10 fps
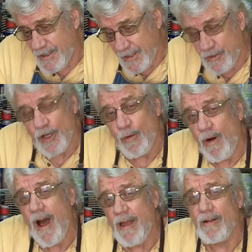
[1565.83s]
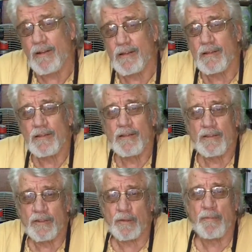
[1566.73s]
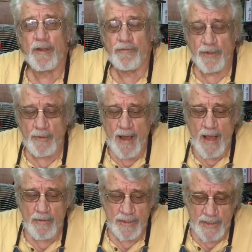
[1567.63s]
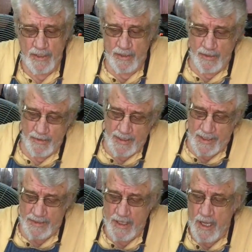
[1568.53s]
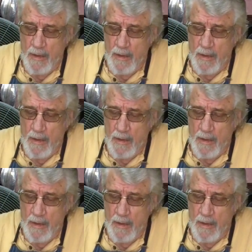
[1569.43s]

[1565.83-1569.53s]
It took a while. It took me a few hours to do this,